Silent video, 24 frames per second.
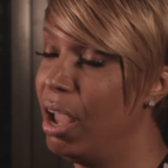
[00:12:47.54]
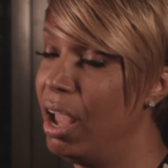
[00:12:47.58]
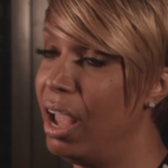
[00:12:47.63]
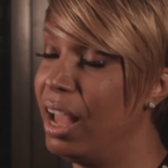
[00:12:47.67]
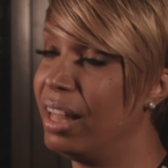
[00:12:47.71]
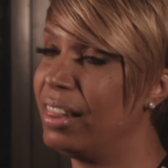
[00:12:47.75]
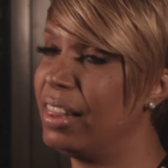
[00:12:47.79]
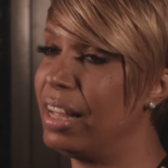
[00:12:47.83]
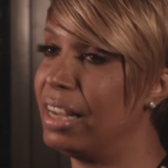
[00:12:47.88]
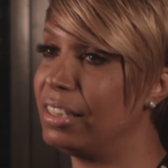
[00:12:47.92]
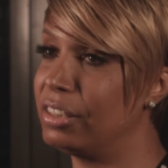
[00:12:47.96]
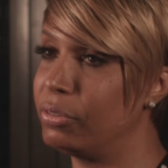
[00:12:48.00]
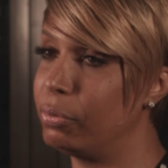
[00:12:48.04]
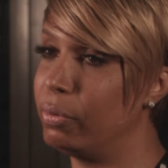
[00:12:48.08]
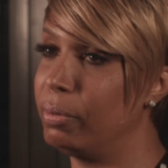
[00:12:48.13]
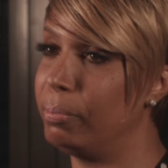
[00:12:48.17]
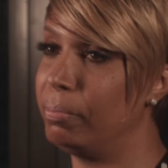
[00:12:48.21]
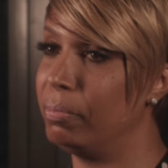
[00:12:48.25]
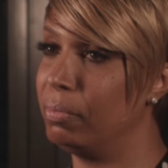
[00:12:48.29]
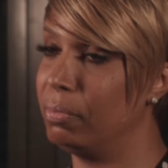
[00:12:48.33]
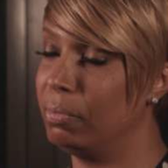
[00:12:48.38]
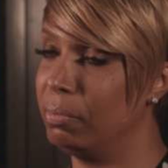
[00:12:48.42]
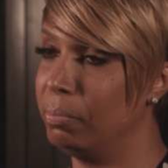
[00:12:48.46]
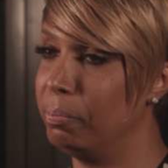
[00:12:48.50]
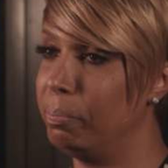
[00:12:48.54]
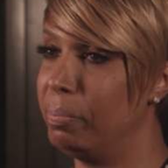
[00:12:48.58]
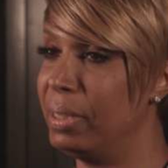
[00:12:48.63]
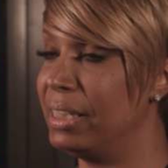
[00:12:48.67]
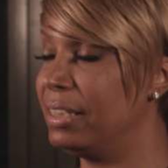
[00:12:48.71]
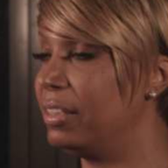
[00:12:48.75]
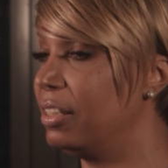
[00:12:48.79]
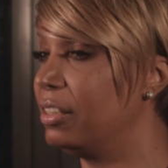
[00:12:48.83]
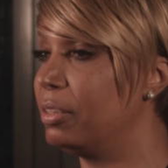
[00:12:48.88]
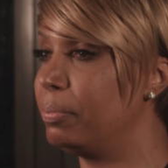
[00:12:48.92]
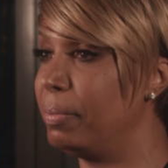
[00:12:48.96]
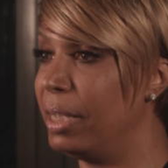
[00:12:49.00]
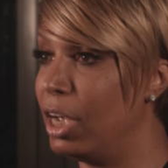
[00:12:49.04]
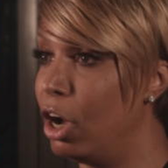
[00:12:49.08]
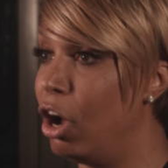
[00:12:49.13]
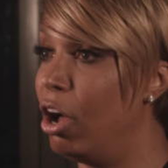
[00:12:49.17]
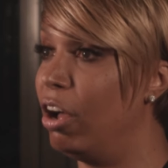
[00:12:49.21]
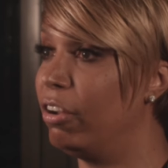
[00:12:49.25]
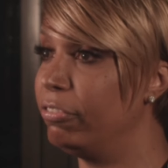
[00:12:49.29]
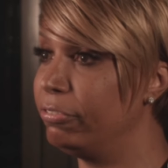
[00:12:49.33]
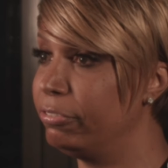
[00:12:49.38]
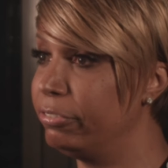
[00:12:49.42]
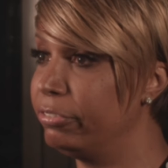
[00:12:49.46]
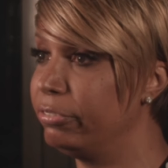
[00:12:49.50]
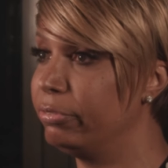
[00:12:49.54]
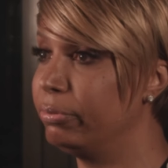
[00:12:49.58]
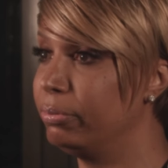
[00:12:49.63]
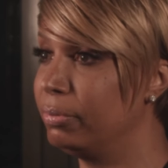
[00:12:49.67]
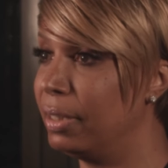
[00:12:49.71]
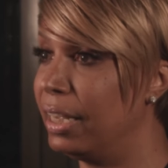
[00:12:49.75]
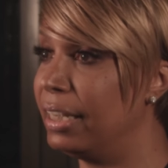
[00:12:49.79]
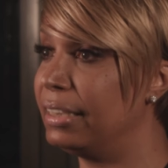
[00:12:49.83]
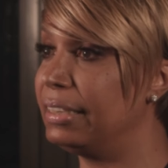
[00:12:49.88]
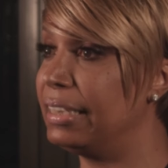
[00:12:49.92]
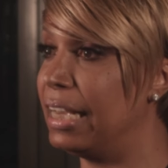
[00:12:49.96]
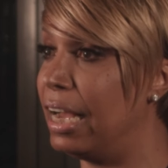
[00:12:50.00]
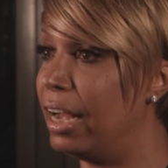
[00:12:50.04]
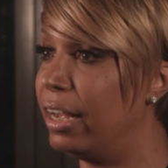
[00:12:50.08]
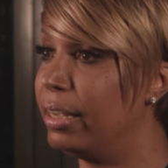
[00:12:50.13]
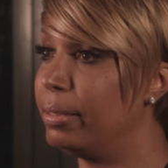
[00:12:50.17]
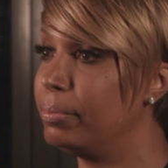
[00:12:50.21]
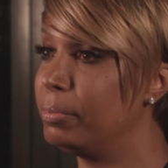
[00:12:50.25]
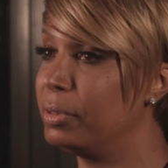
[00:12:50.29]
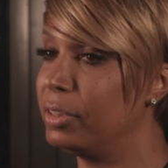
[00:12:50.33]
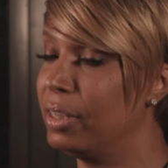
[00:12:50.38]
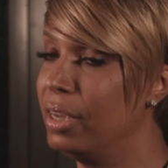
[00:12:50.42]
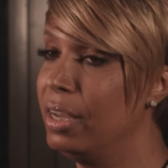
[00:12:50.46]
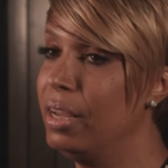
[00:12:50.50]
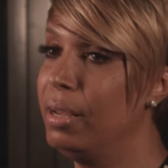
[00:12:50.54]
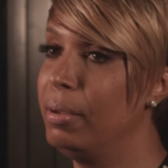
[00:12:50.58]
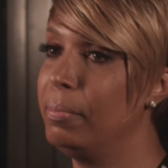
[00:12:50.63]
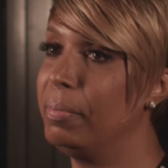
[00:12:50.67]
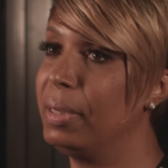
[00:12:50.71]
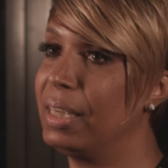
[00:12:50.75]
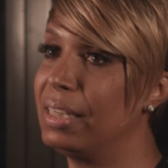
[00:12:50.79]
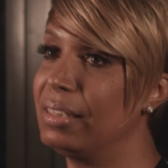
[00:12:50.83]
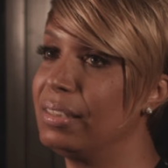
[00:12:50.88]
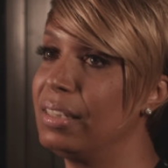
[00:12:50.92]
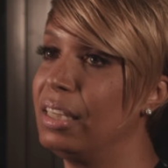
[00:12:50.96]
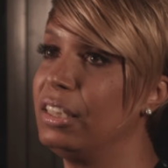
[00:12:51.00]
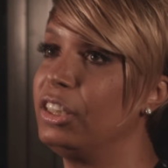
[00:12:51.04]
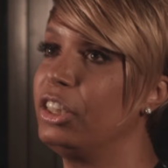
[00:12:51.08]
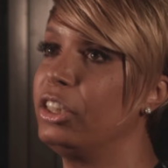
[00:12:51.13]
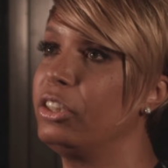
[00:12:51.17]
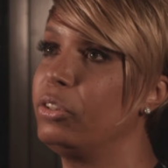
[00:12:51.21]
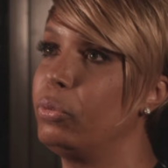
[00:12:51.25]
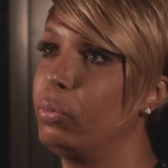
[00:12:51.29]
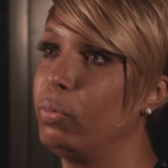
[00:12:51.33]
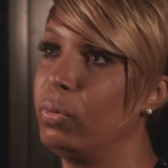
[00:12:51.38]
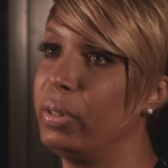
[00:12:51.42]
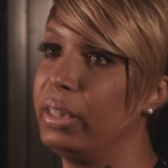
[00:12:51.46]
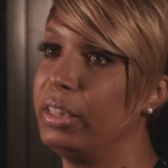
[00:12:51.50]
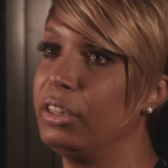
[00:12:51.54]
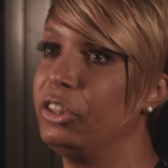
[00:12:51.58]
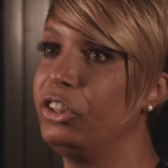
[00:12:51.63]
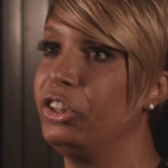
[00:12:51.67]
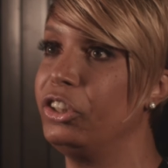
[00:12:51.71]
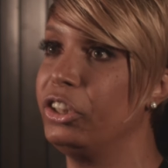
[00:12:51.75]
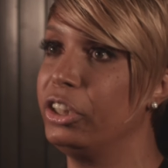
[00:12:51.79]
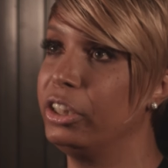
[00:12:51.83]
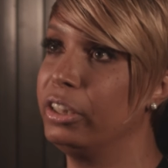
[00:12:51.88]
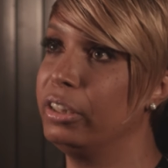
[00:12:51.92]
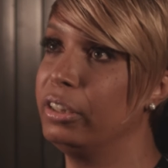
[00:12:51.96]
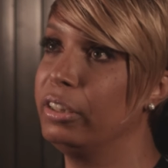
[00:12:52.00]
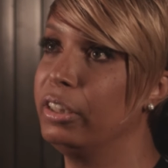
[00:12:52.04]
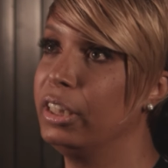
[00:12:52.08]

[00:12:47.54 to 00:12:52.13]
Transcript: And that's what pisses me off at times, because I just wish